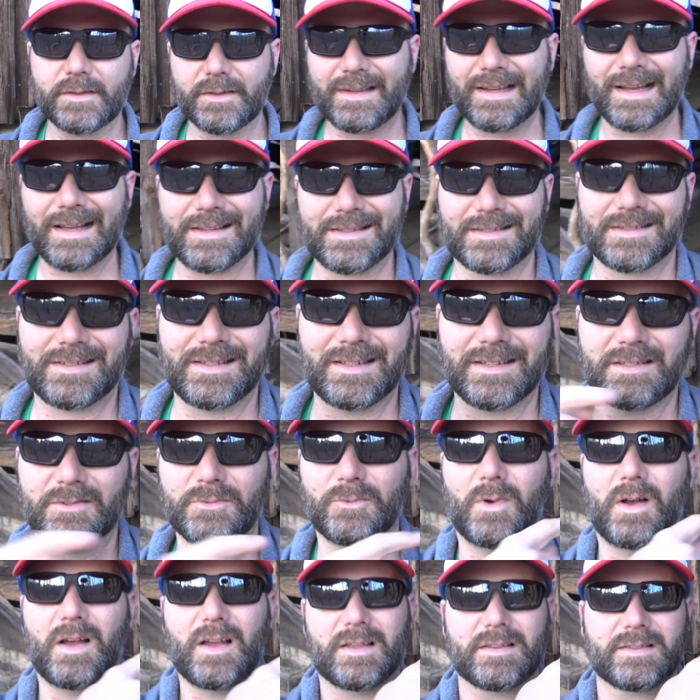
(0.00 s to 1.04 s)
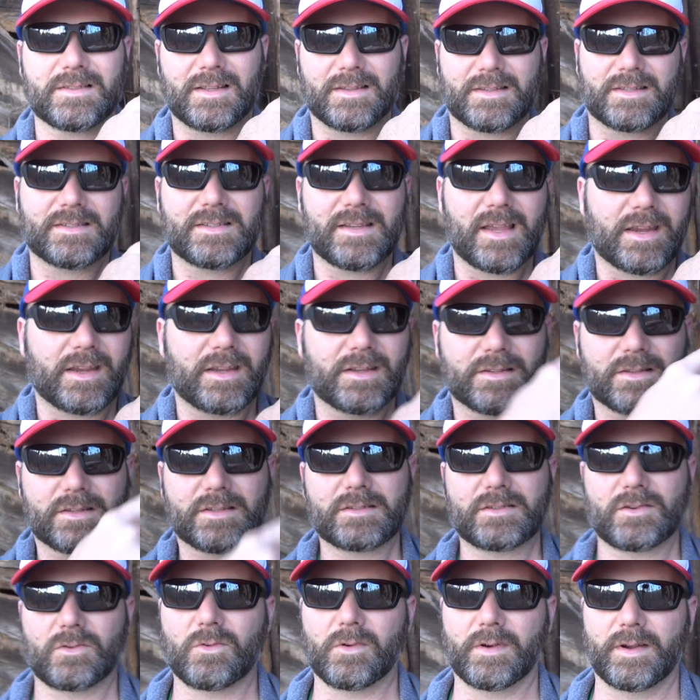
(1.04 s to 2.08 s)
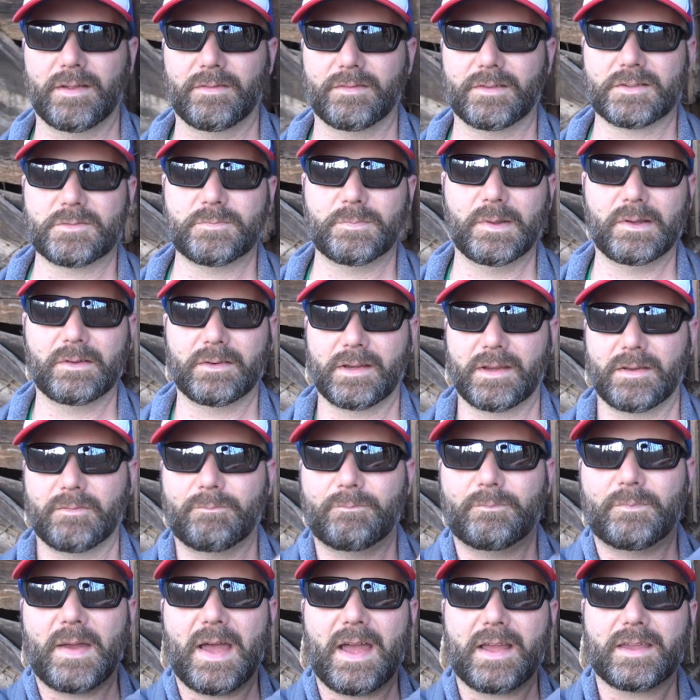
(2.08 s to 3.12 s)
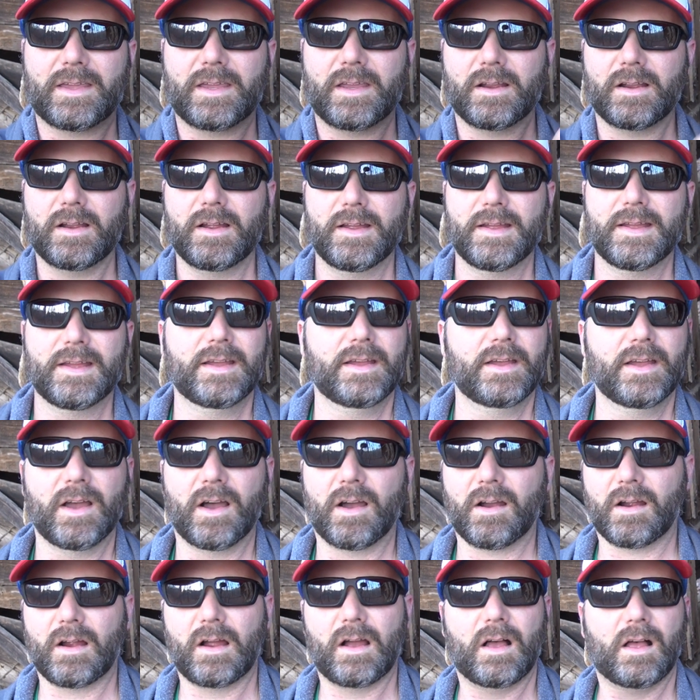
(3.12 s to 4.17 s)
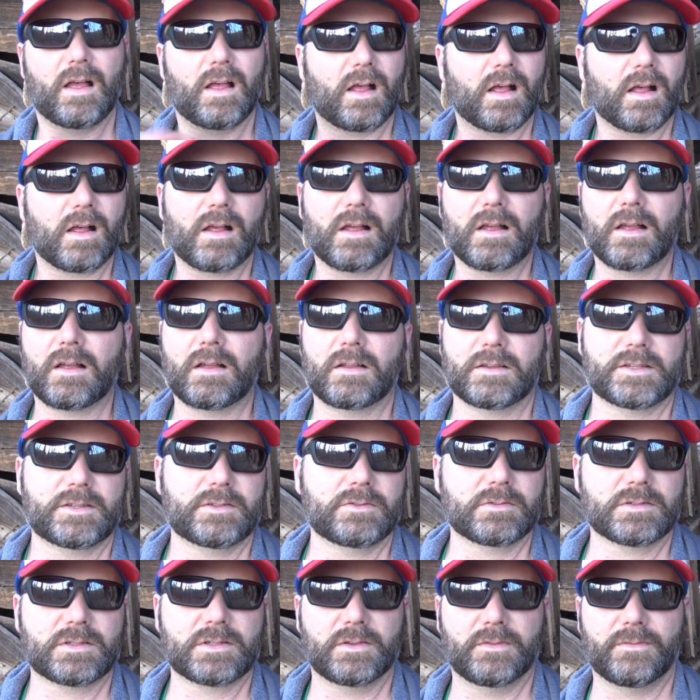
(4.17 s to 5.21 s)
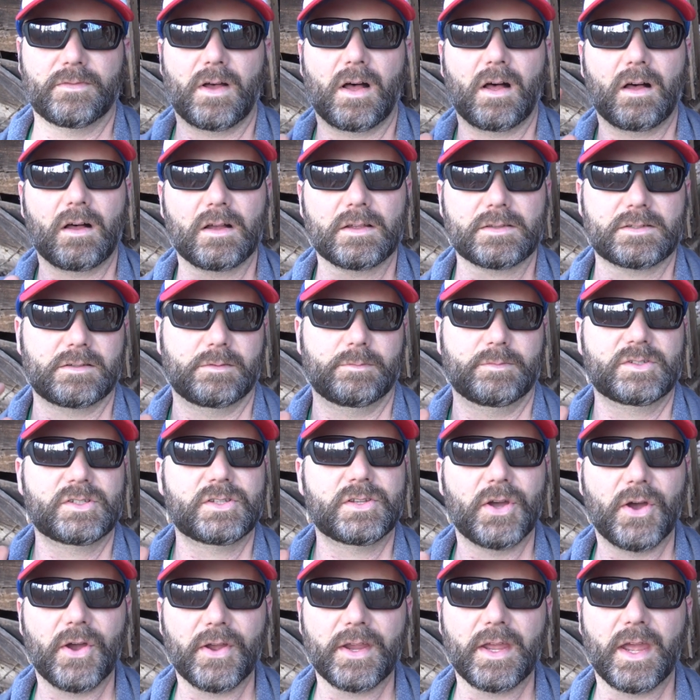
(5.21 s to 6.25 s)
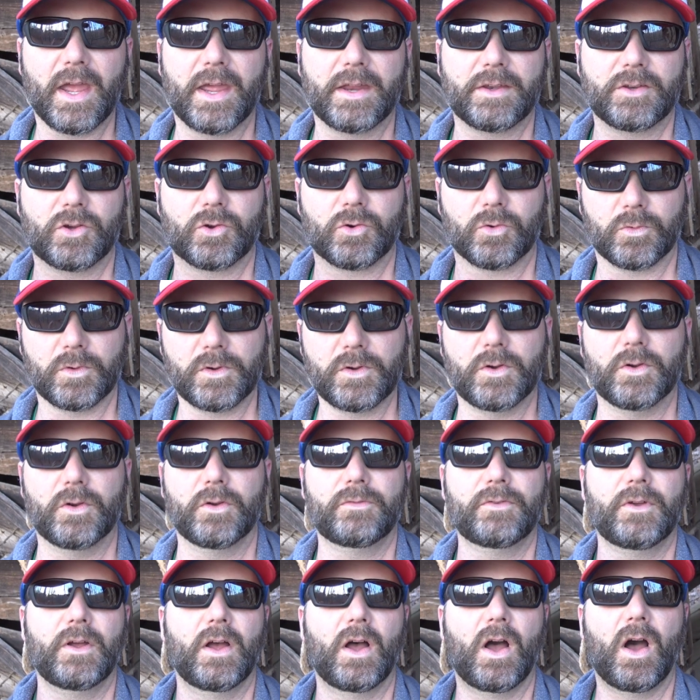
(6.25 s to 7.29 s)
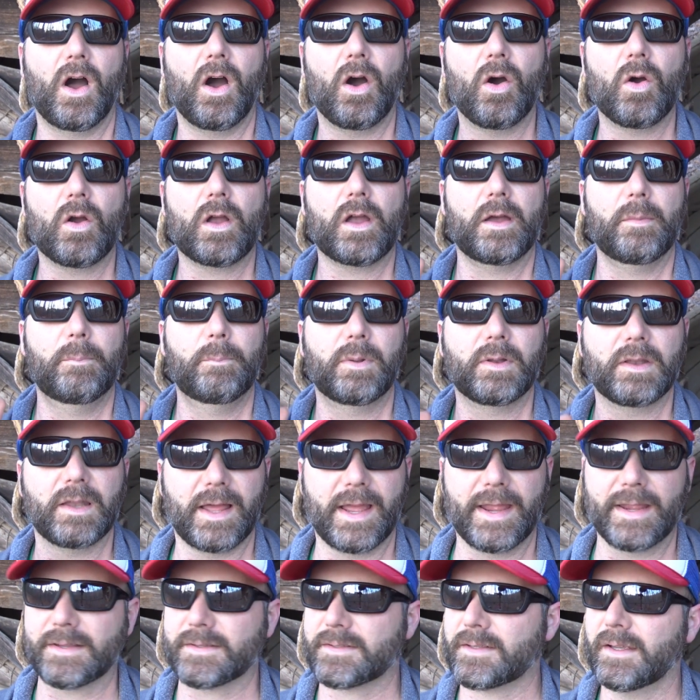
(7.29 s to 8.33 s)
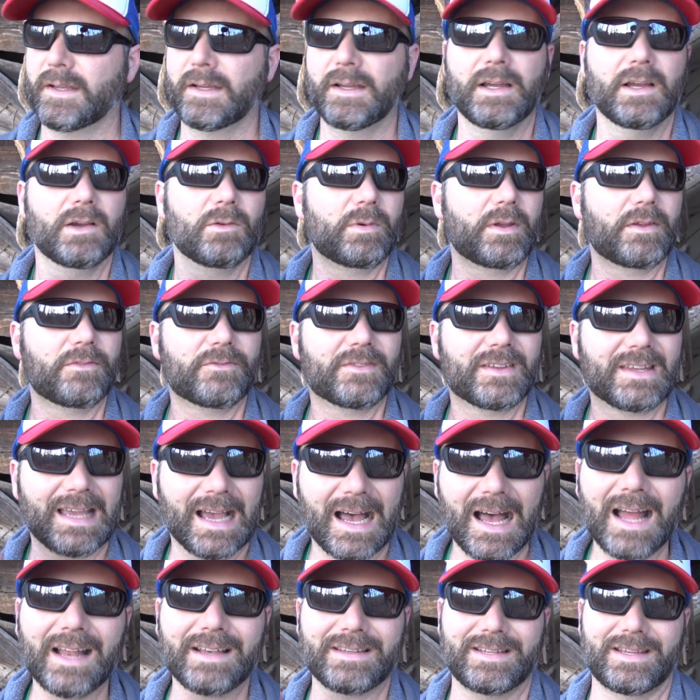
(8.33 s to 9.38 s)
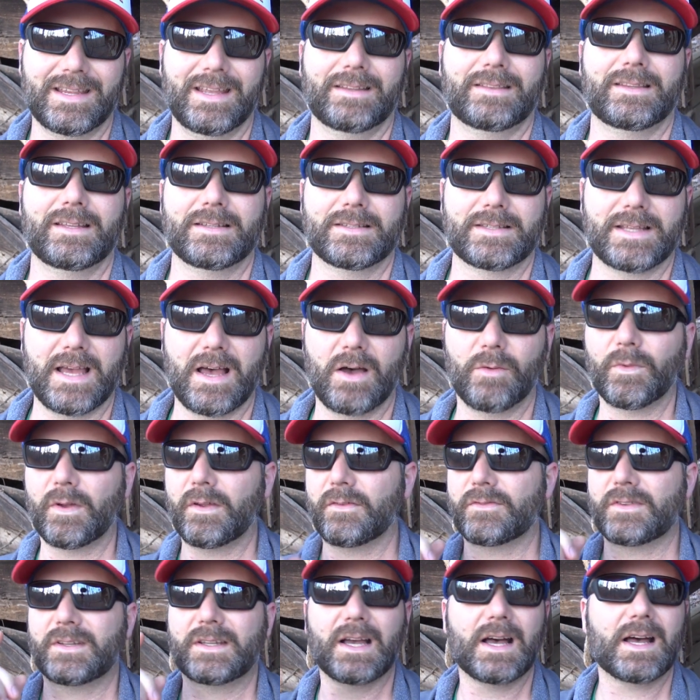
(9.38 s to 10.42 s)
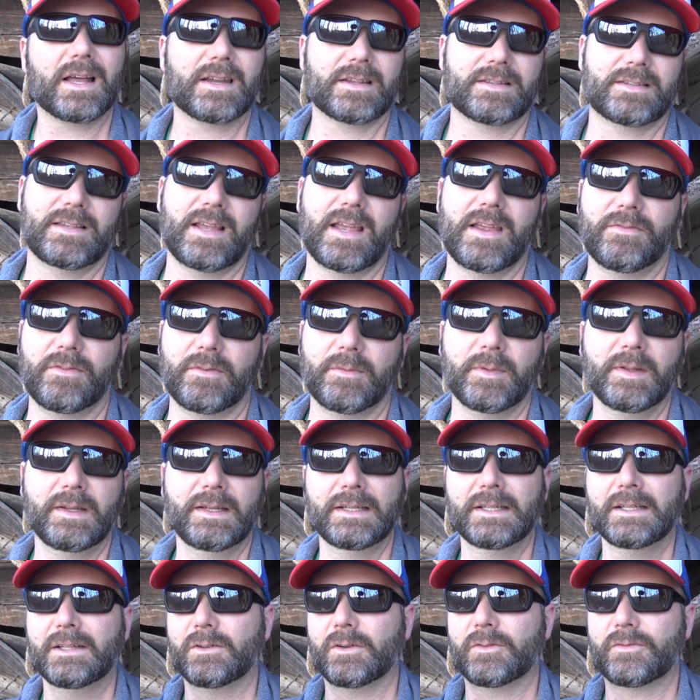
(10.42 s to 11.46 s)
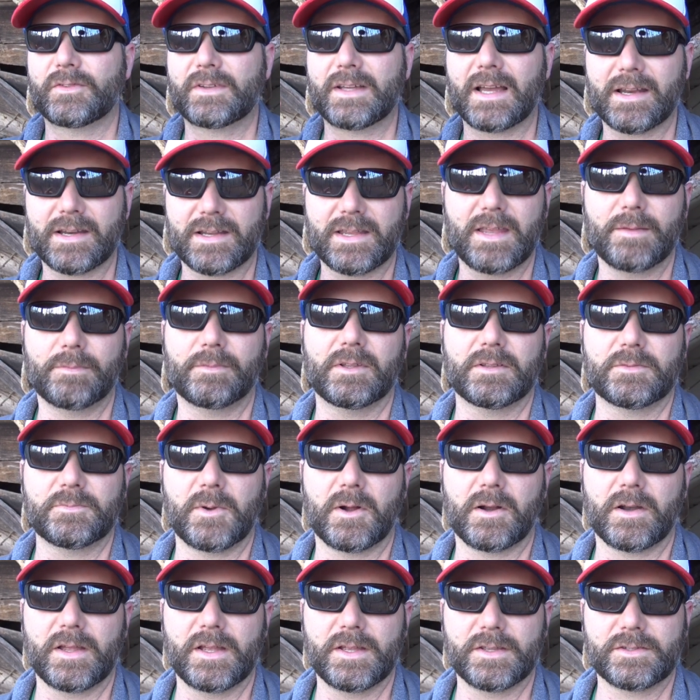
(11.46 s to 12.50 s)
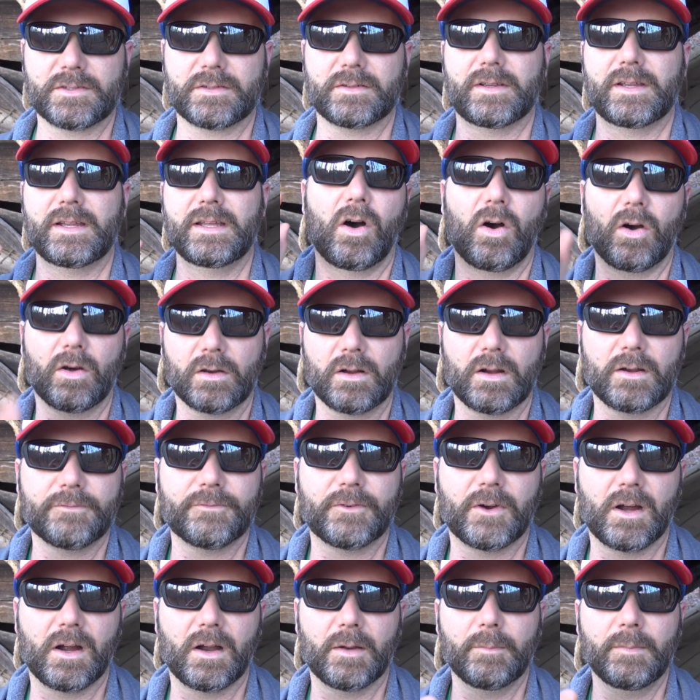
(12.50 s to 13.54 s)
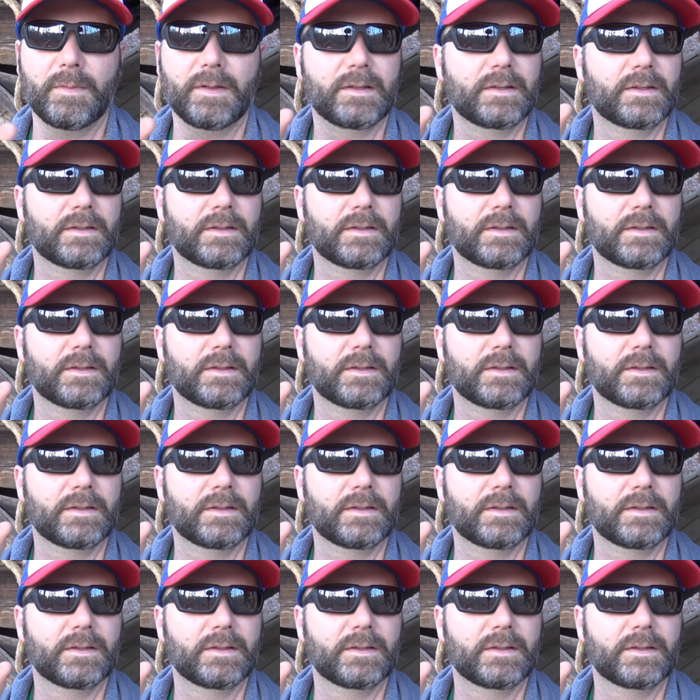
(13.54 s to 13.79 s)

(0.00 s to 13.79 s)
So guys, this was the second story of this building and back here are all sorts of awesome tongue and groove oak planks. We've got to get these out. We've got to save them. We've got to keep this part of history on our farm.